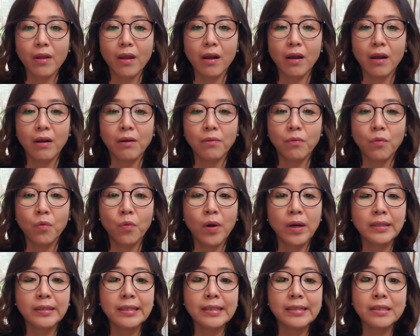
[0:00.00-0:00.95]

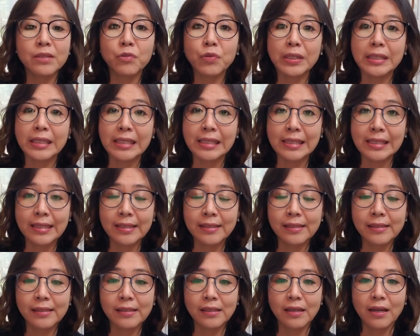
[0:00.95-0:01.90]
One is
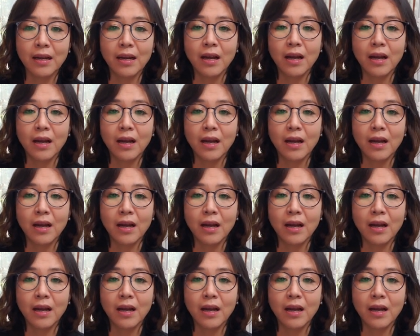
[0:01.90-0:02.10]
resilience.